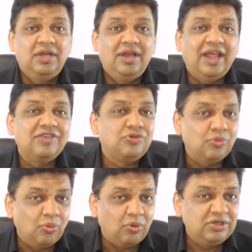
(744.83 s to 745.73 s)
as to
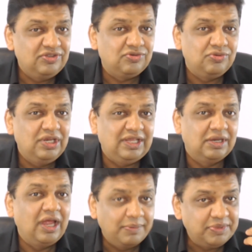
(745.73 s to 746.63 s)
what is really
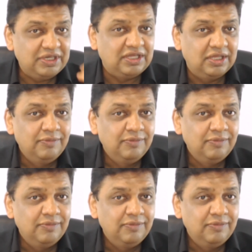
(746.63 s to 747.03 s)
happening.